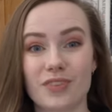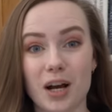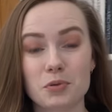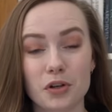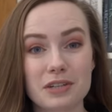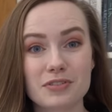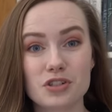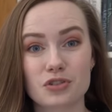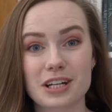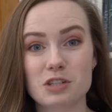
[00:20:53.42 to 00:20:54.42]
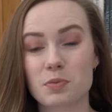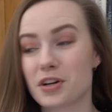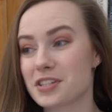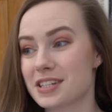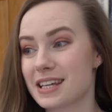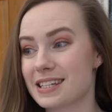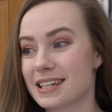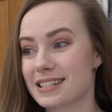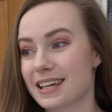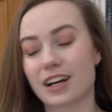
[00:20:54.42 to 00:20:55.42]
I'm not even stressed because this
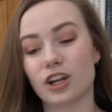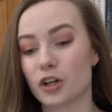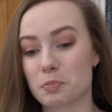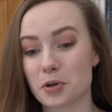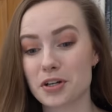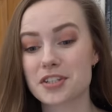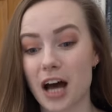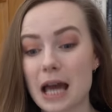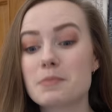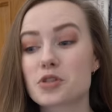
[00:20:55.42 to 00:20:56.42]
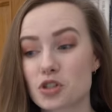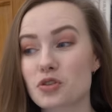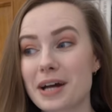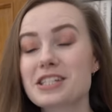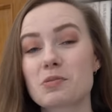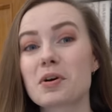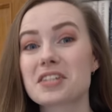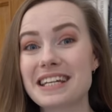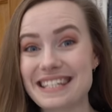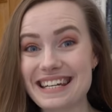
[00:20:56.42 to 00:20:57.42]
is like a lot of books. I am stressed
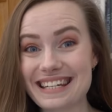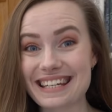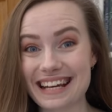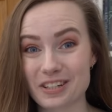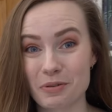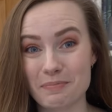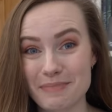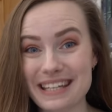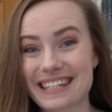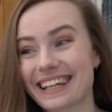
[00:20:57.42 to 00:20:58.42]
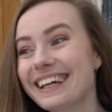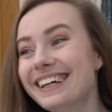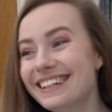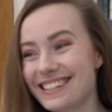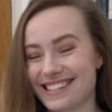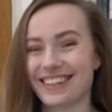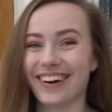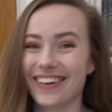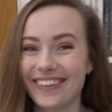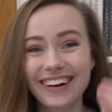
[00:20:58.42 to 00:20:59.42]
because I need to get to a meeting.
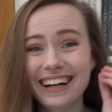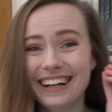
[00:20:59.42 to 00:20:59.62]
So